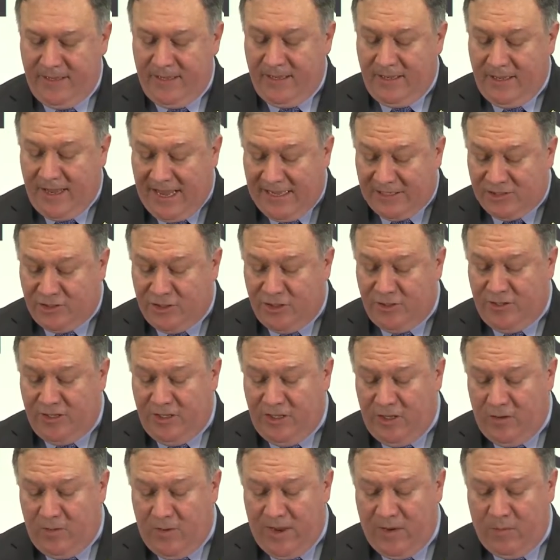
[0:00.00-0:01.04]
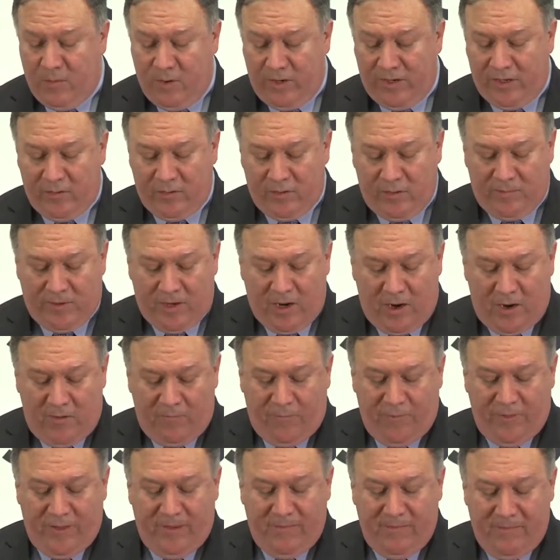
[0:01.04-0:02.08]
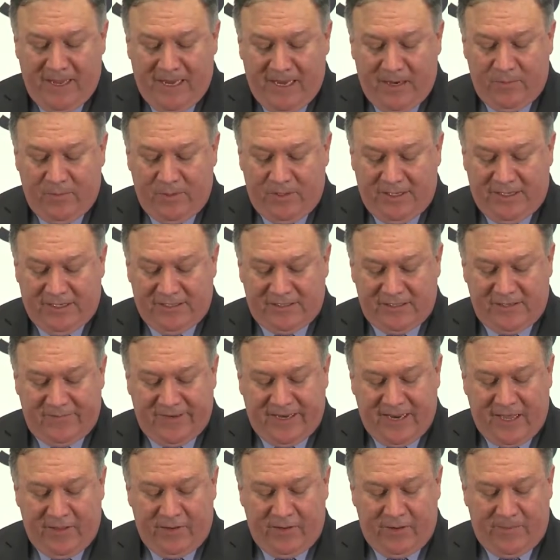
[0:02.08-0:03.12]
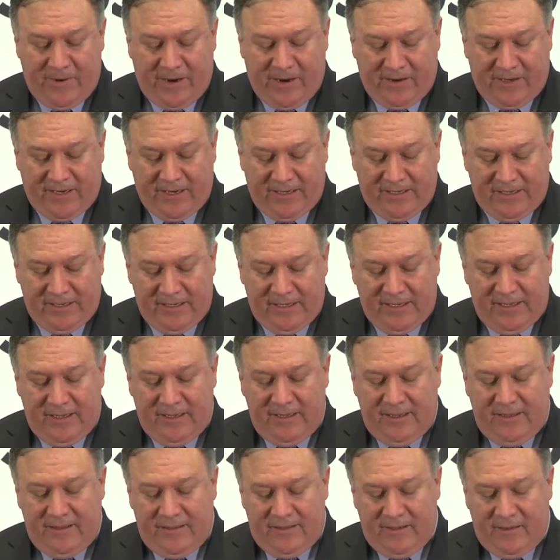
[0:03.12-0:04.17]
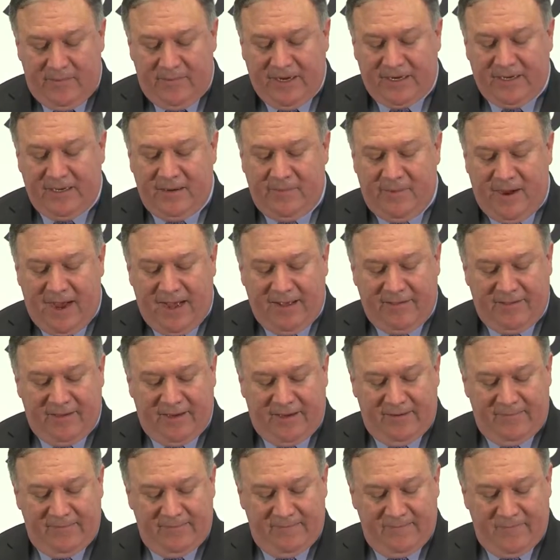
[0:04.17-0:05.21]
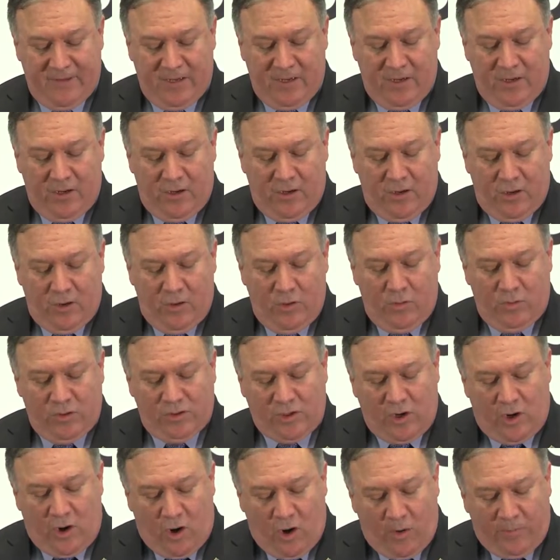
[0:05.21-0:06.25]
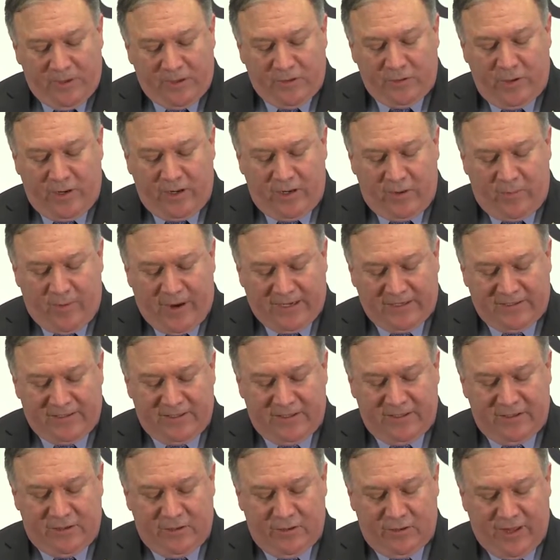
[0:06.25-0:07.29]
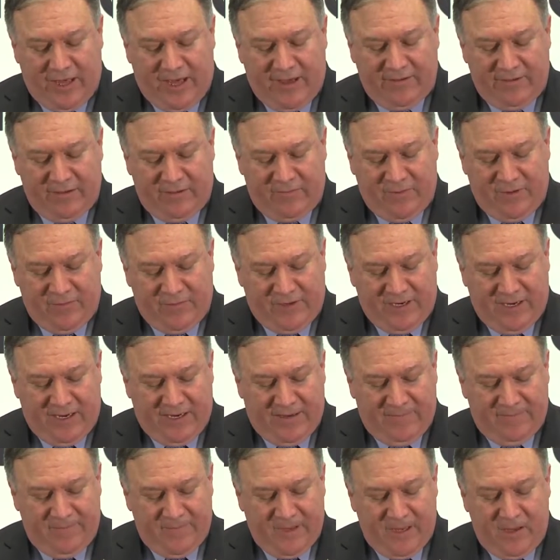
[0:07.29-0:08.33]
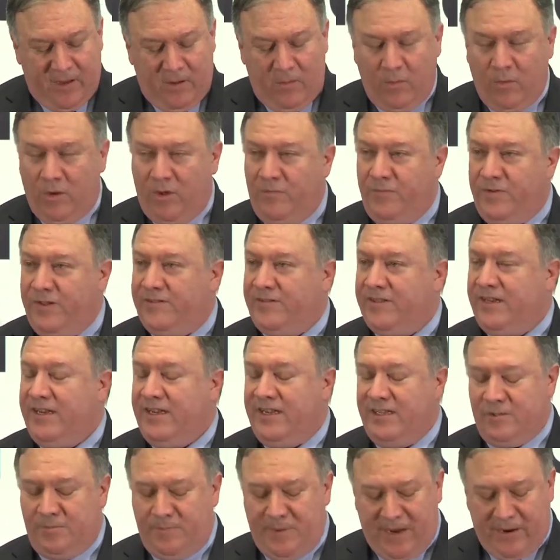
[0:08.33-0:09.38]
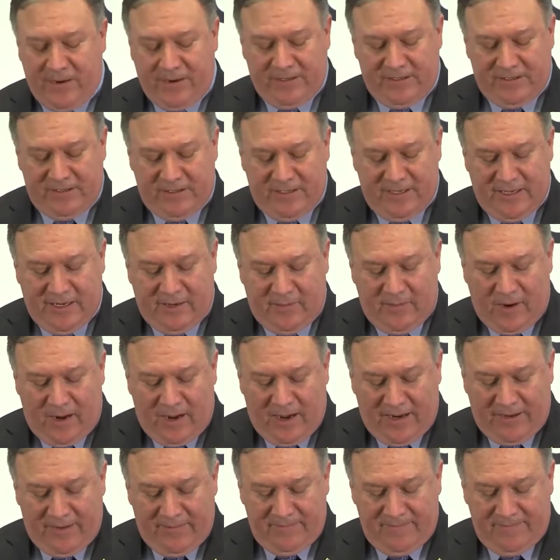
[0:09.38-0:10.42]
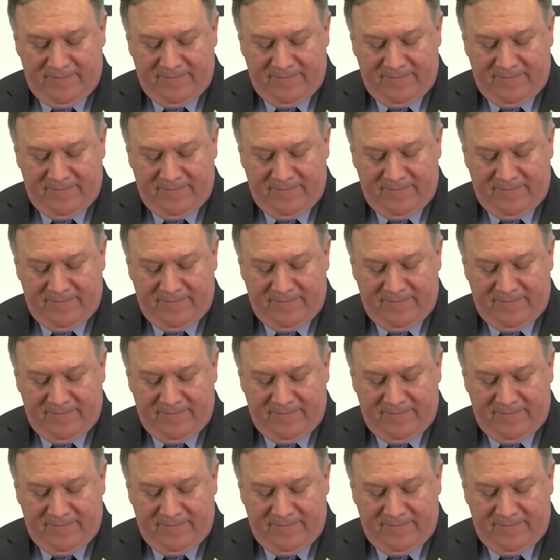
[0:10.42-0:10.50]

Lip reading: Last year, the UN Working Group called for the immediate release of another American, Siamak Namazi, who was arbitrarily arrested in 2015 while visiting his parents in Iran.